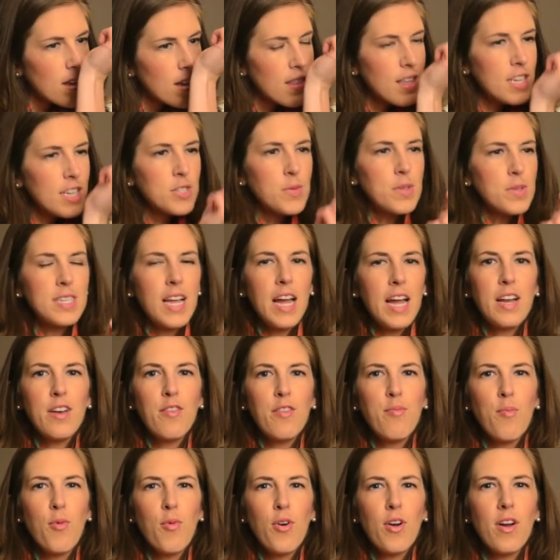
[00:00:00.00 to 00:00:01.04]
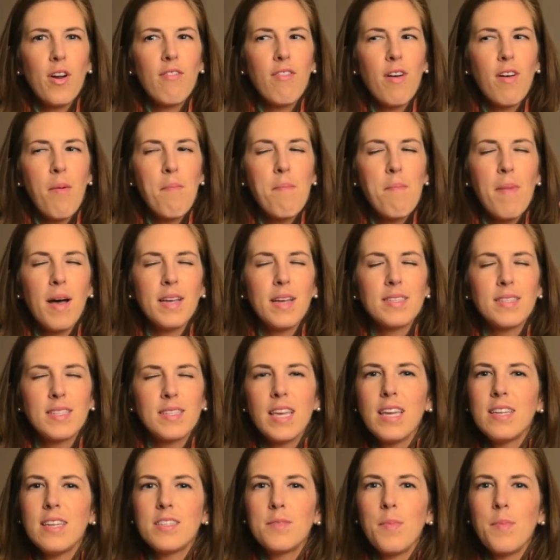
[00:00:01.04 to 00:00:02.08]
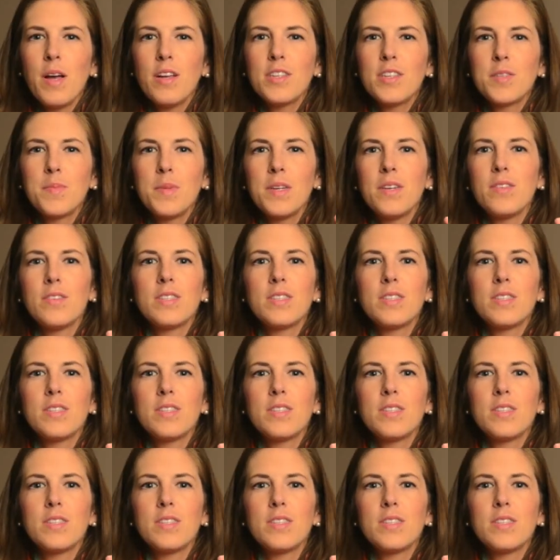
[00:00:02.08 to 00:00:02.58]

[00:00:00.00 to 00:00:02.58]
This was kind of more of a musky smell to me.